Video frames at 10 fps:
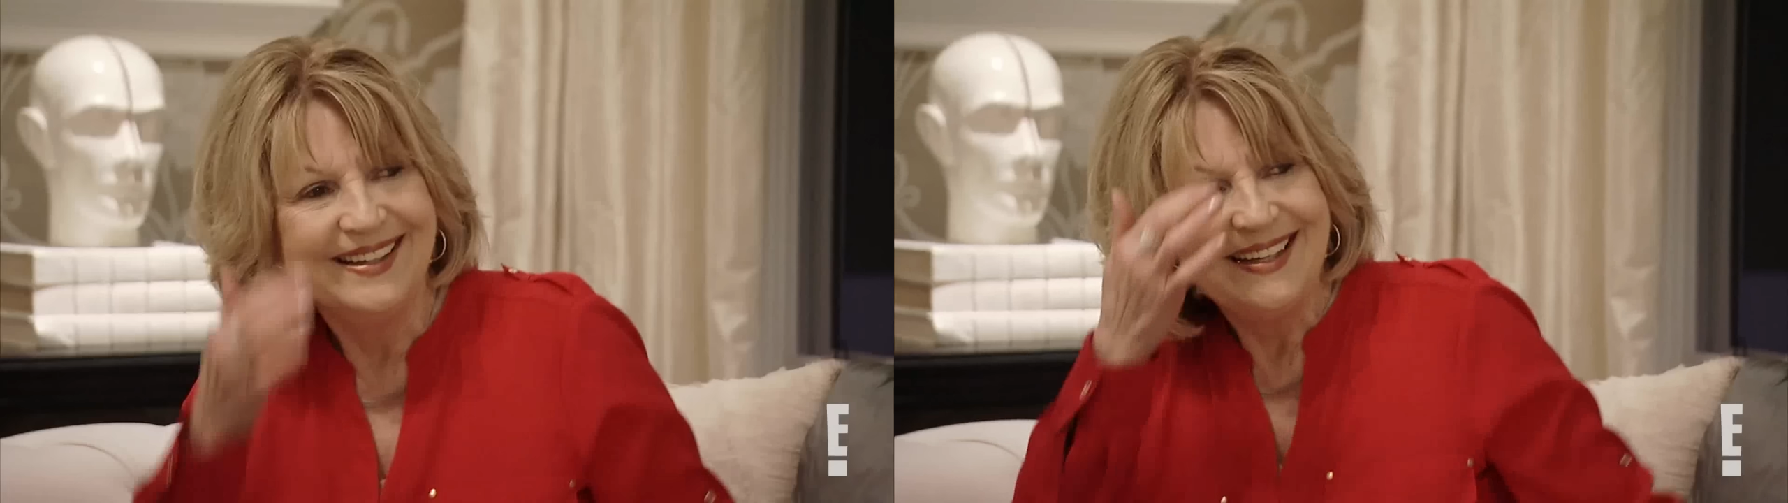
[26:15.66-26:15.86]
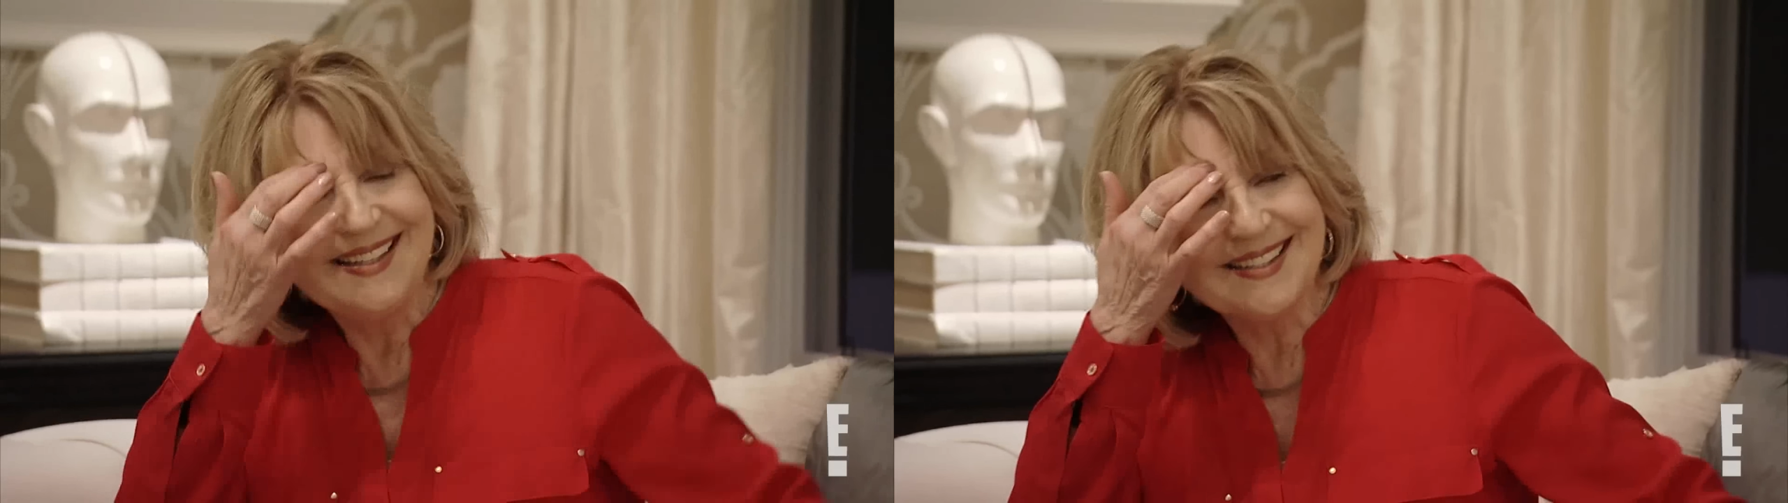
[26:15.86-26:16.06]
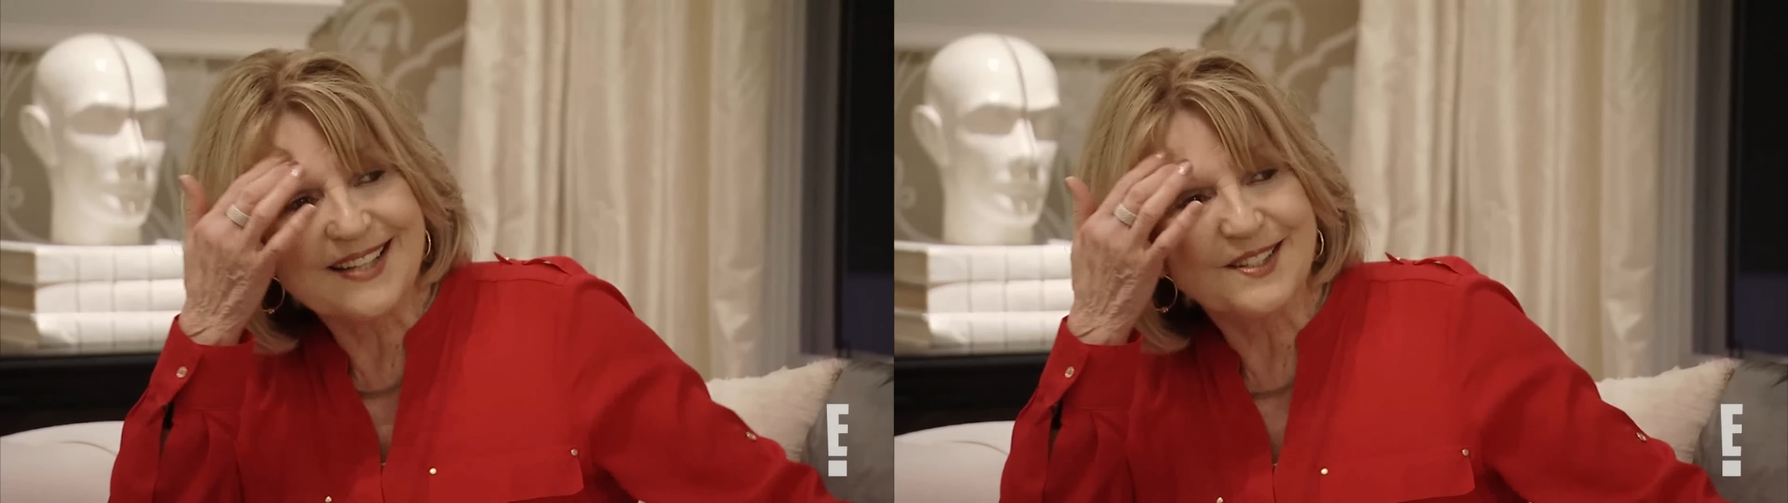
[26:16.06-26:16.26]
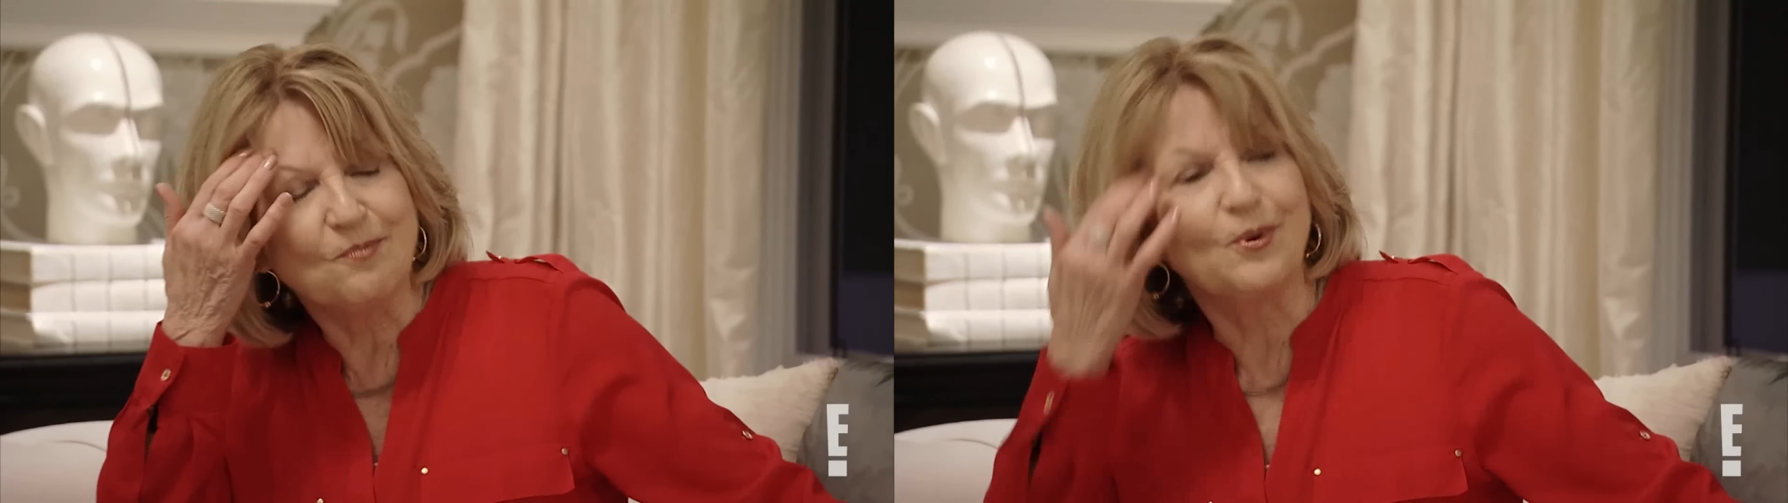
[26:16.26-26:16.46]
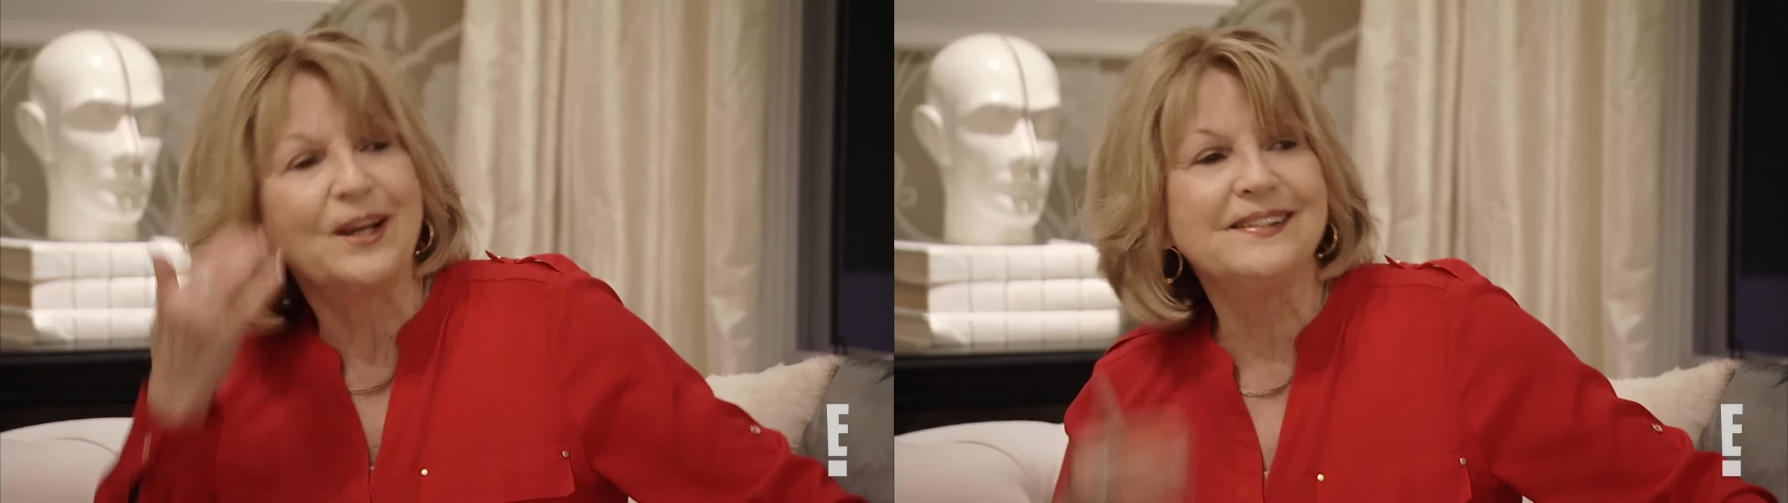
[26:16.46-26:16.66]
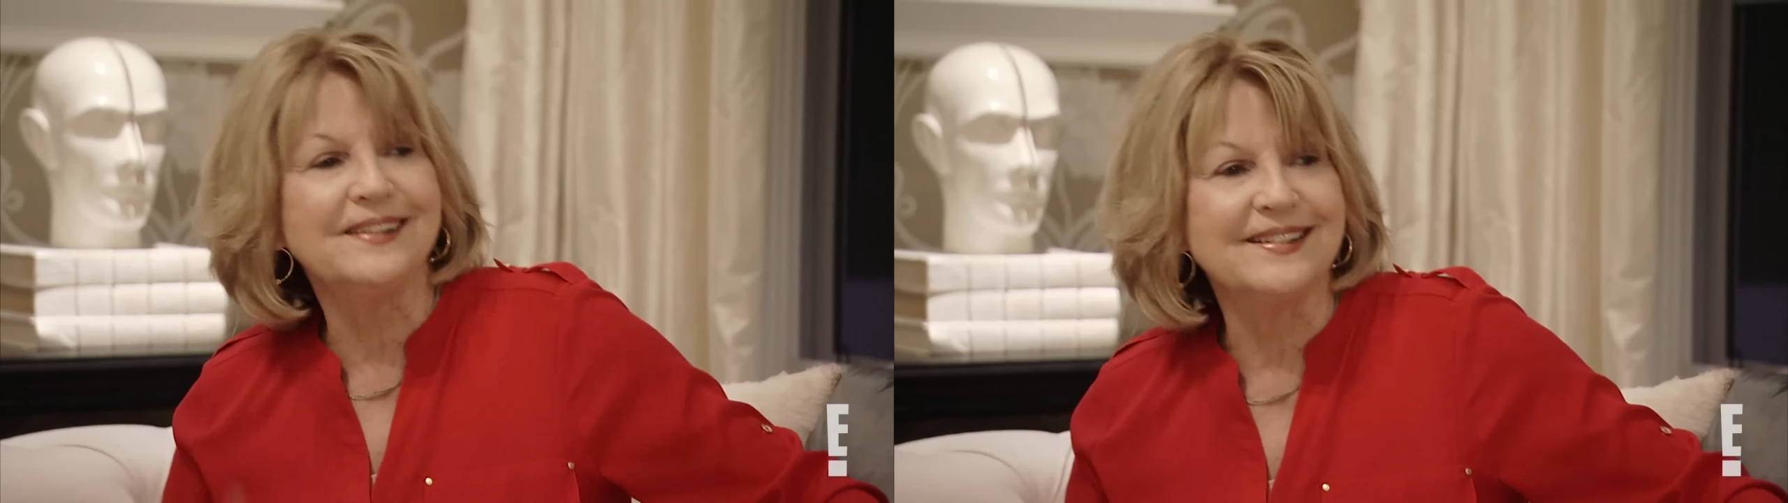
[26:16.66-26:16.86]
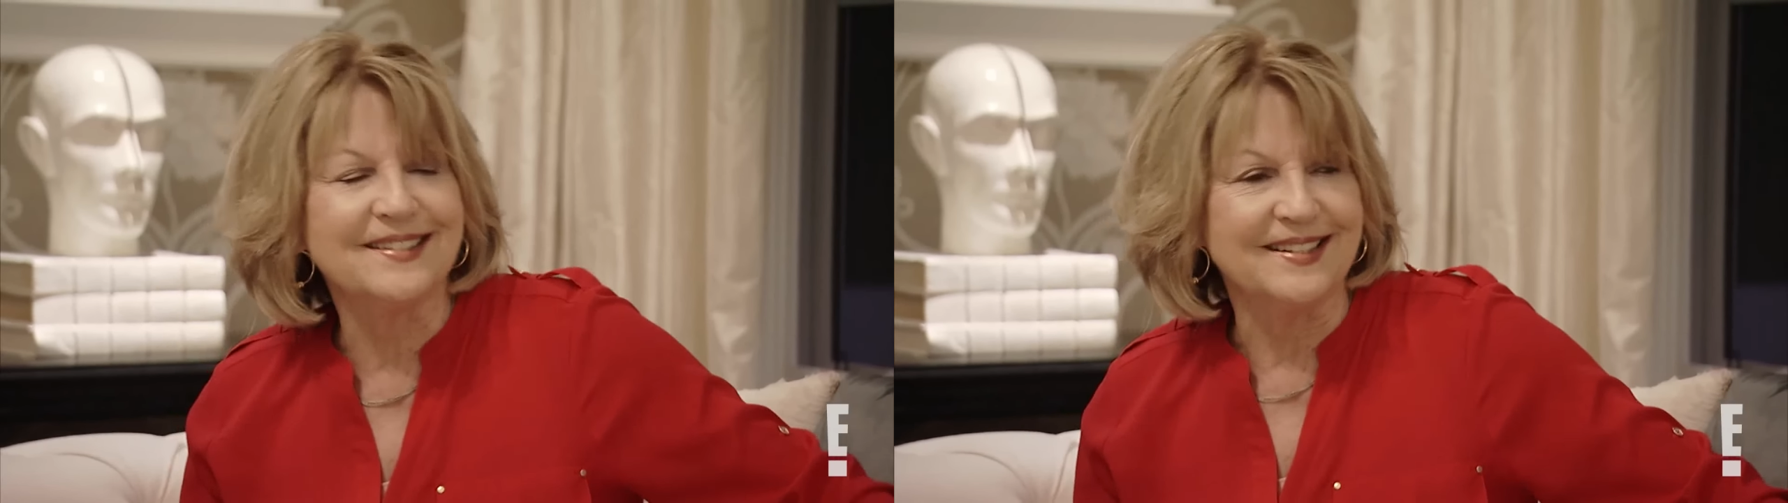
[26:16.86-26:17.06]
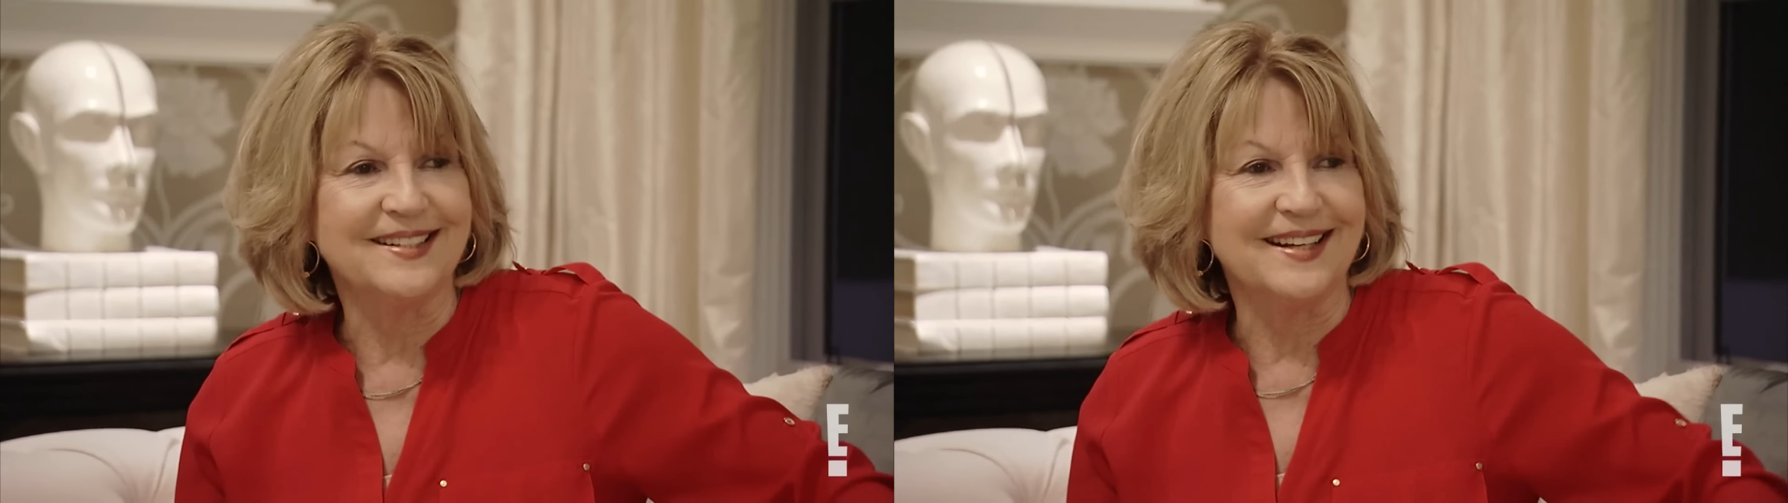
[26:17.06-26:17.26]
He's got some
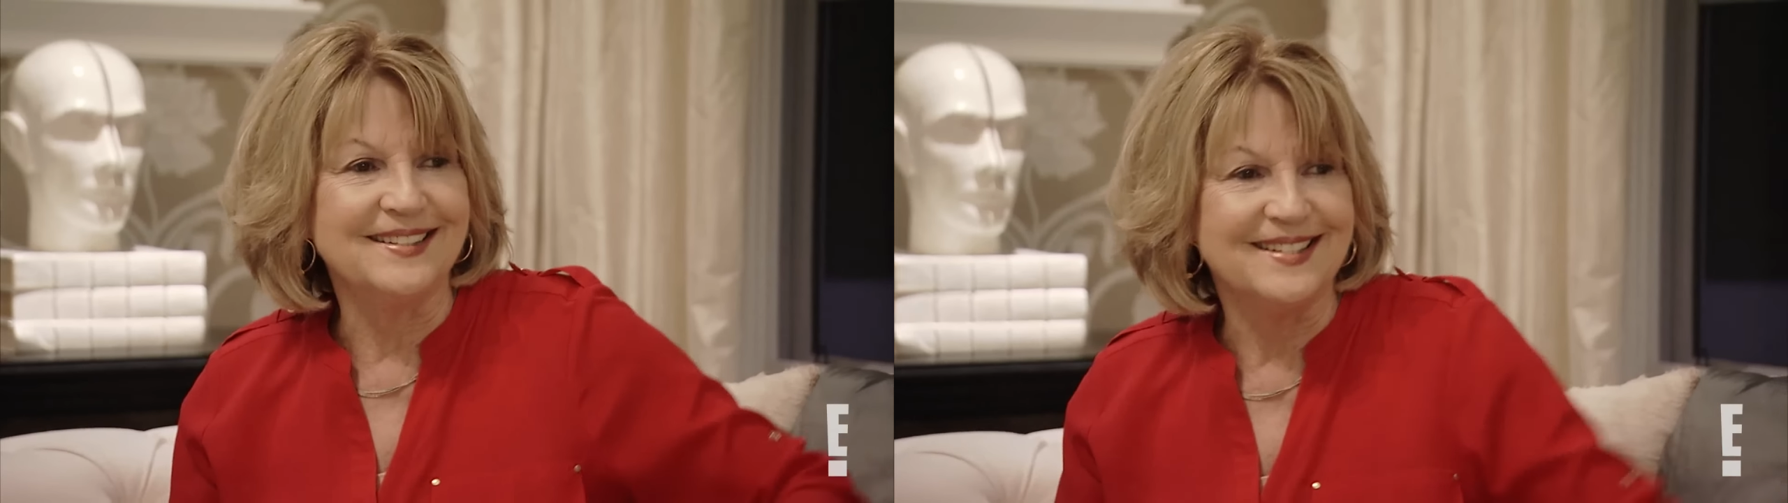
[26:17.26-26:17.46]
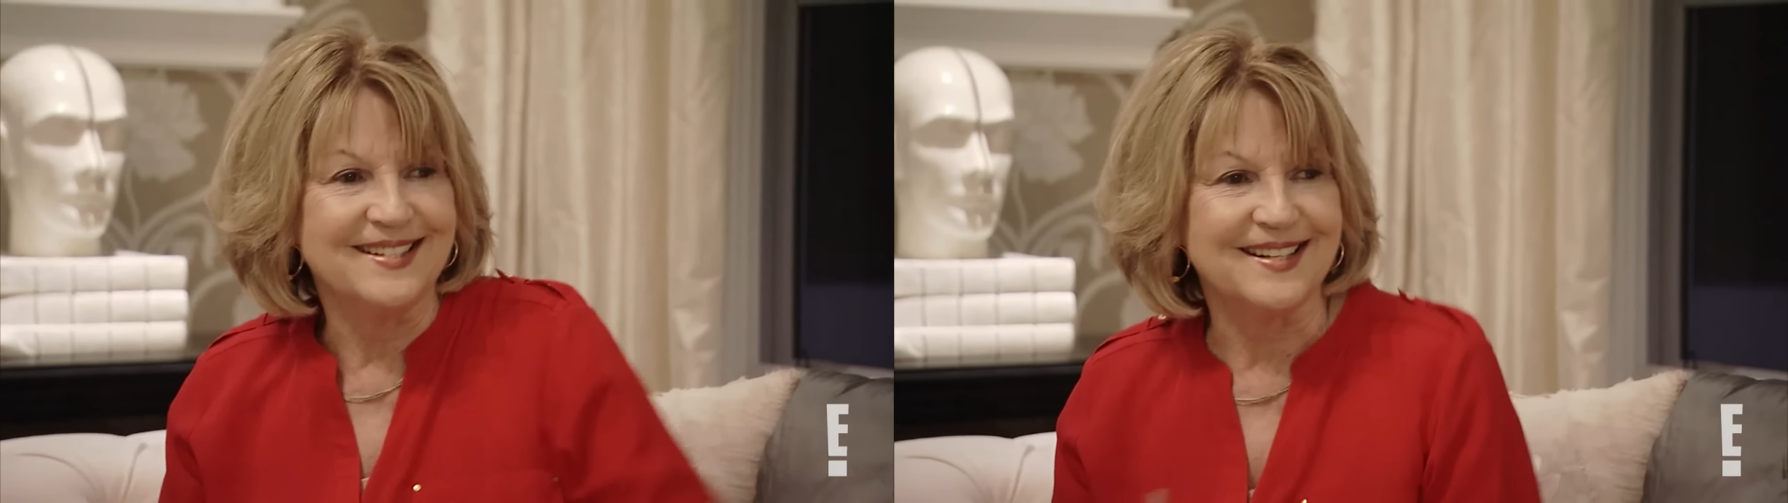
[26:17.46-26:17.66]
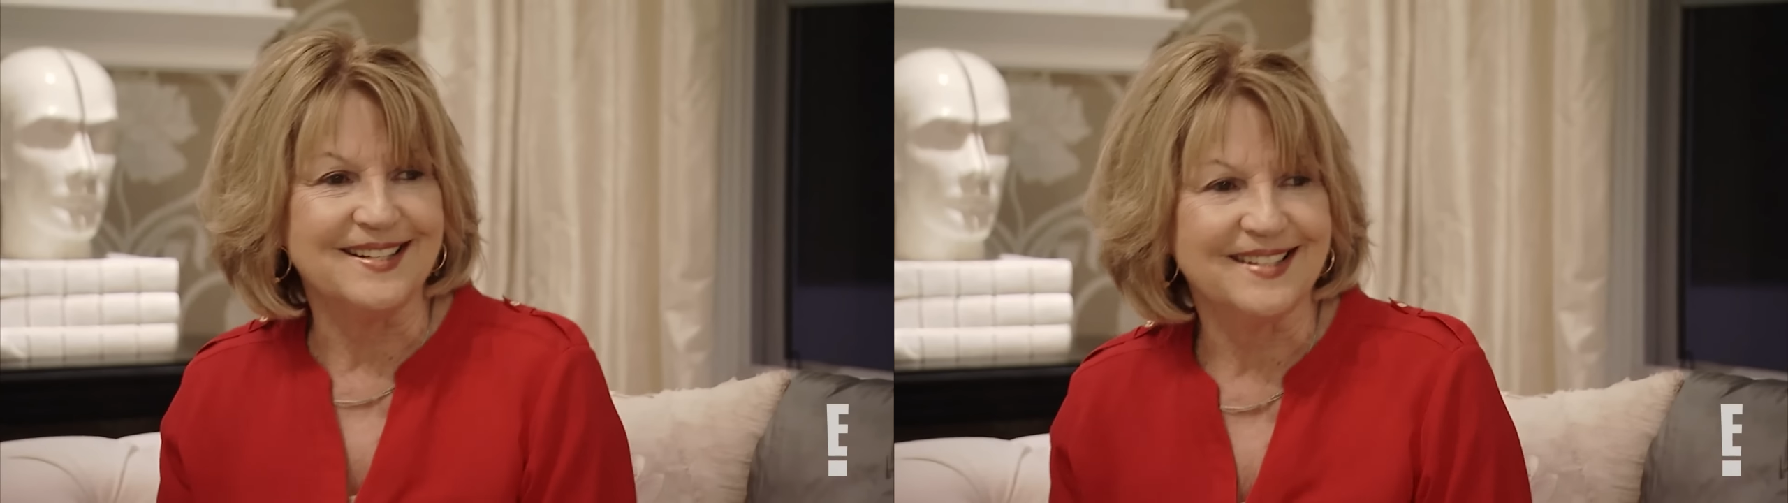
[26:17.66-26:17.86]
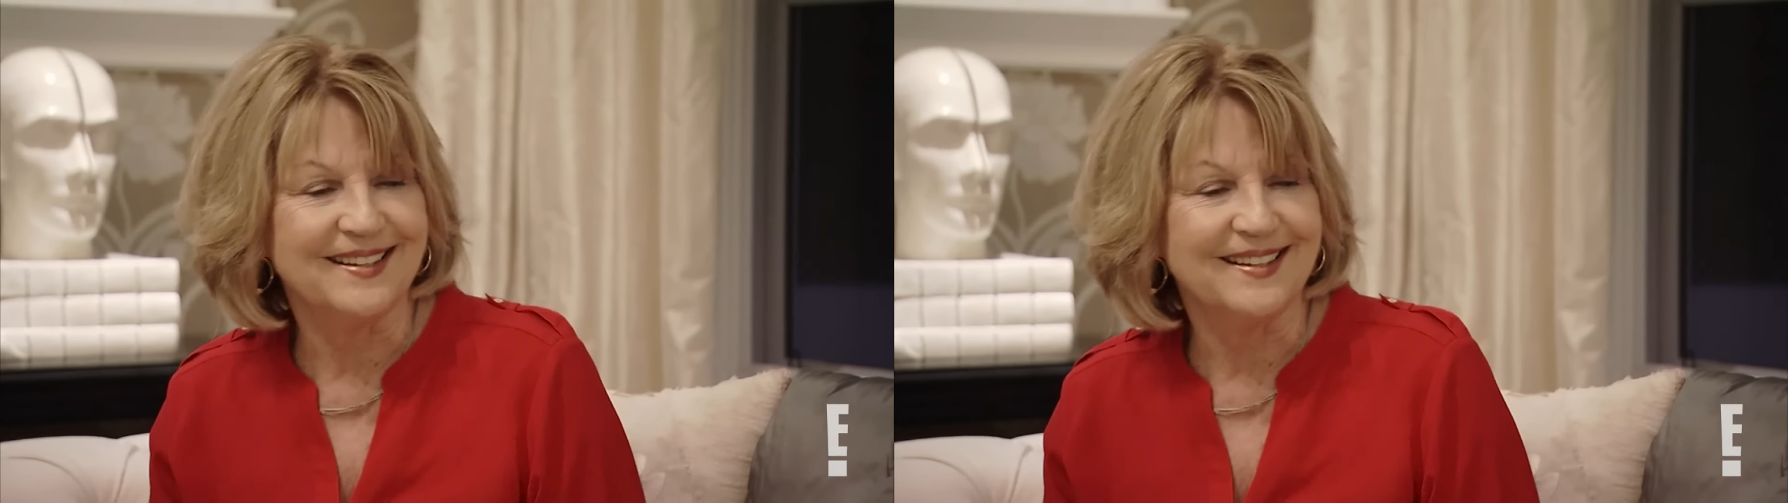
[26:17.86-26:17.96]
breakdancing tendencies, I